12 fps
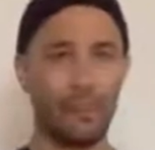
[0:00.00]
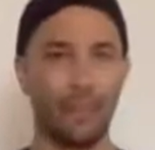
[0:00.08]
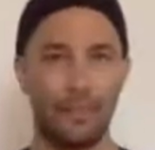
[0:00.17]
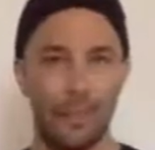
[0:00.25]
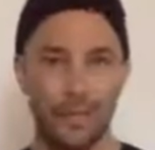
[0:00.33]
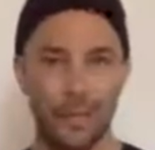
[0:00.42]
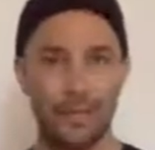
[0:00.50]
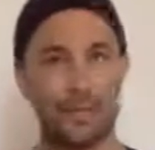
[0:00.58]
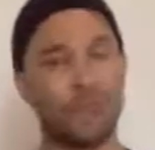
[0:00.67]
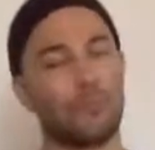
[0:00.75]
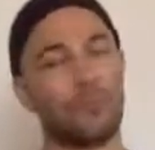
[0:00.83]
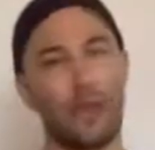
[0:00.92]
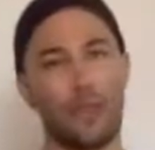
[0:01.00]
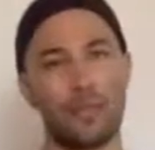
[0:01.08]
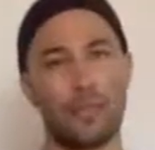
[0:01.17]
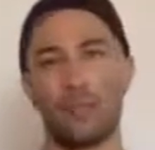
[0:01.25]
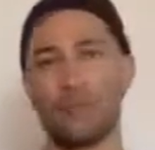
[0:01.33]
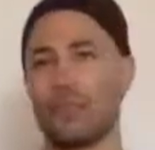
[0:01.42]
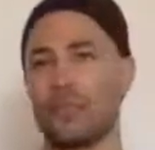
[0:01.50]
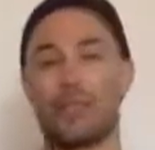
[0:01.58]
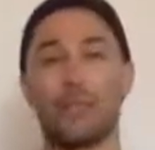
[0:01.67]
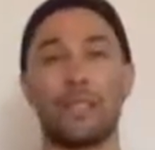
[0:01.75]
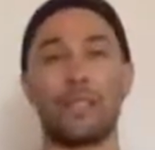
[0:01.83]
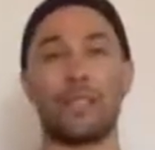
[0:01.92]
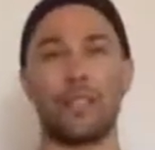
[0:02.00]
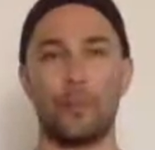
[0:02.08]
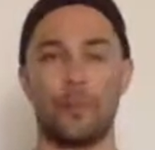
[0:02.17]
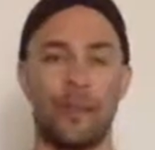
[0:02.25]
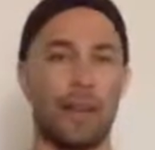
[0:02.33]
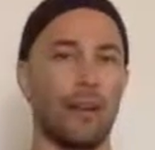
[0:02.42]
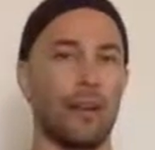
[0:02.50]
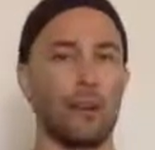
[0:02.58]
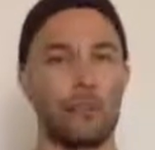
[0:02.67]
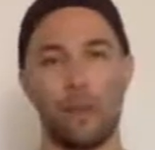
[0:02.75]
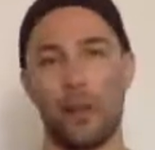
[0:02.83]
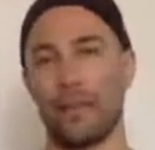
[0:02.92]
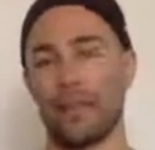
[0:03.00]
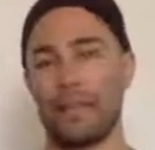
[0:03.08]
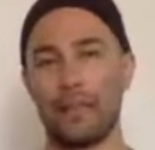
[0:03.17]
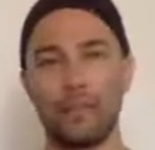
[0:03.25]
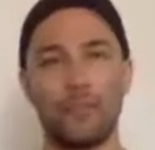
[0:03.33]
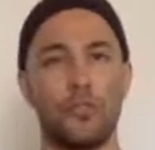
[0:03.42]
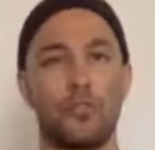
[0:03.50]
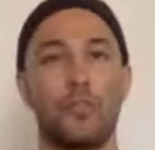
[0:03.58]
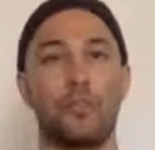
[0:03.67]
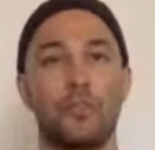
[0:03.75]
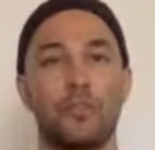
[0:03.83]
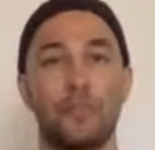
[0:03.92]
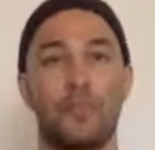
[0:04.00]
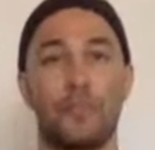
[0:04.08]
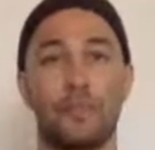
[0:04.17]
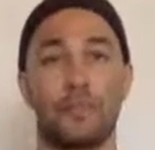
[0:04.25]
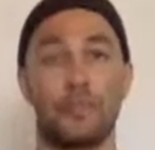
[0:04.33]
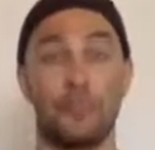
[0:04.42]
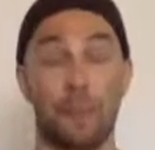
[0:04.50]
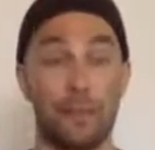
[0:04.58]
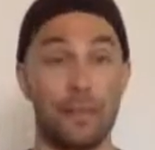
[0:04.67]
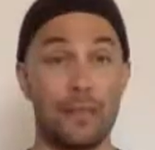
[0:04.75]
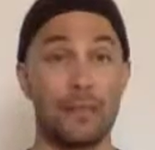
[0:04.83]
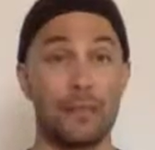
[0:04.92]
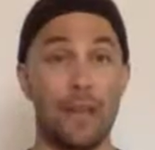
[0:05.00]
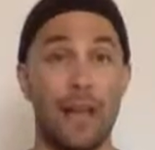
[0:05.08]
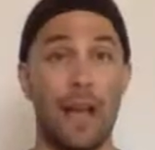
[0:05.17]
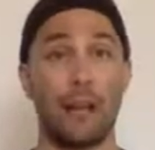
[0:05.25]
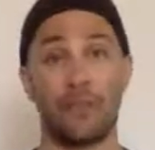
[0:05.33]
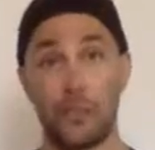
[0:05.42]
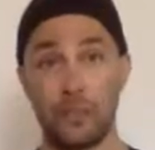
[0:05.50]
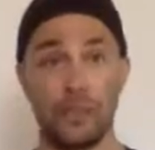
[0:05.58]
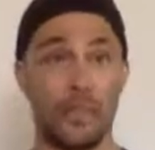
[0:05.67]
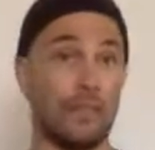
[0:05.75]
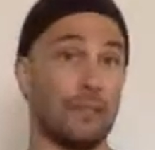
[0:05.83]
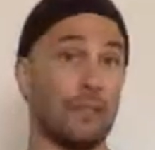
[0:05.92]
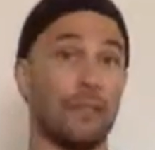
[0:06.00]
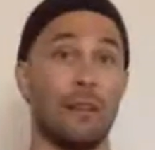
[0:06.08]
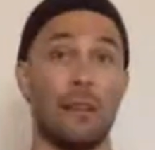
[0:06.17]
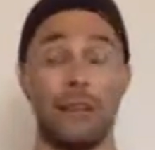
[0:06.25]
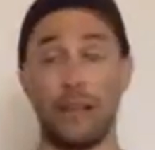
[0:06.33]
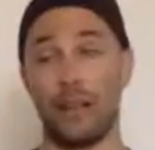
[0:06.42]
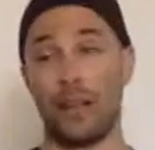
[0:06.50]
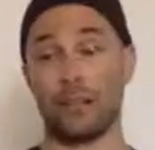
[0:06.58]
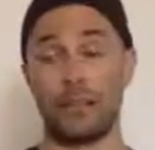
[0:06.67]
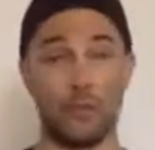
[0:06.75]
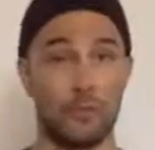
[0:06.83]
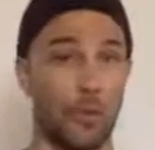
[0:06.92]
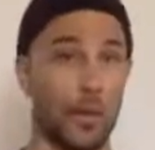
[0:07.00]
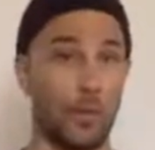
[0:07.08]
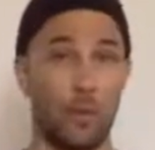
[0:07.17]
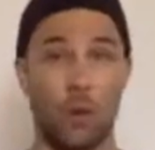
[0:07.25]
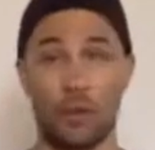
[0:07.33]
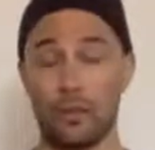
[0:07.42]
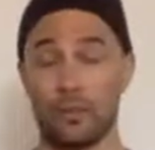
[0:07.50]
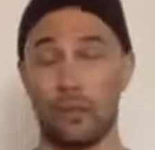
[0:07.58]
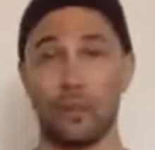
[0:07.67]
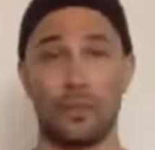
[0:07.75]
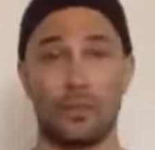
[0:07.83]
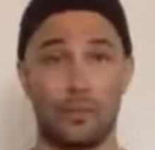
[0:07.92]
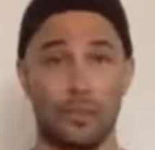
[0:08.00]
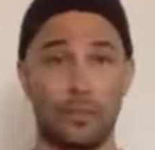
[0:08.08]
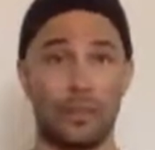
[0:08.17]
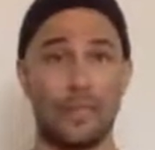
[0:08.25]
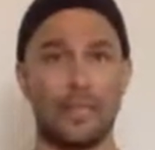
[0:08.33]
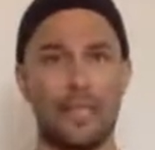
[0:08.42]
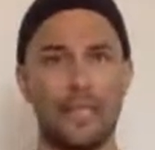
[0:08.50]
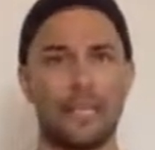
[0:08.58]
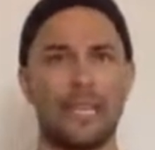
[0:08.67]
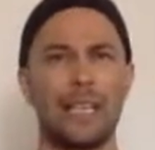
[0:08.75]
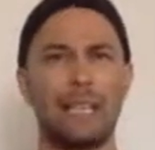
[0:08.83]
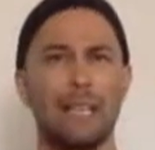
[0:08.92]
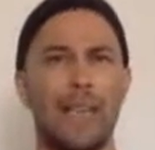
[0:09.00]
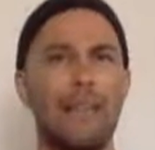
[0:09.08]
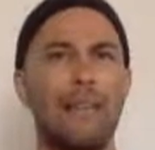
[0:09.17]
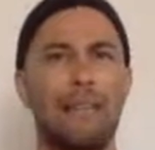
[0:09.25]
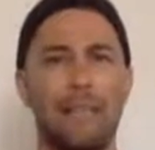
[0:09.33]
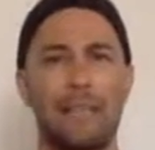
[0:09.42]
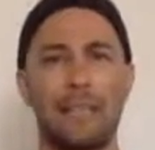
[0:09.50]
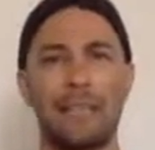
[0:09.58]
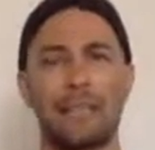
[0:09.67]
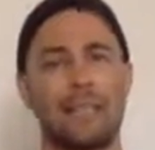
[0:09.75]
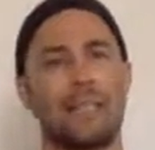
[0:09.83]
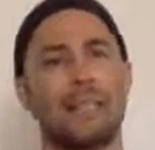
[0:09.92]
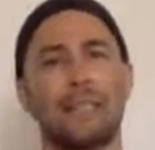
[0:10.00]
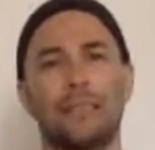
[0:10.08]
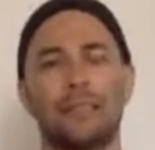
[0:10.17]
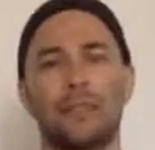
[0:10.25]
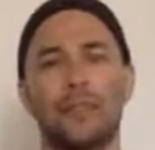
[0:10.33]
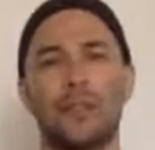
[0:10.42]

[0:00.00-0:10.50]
this process is going to help that. Again, just give yourself some space after you've eaten, after you drank water, just to kind of let things settle.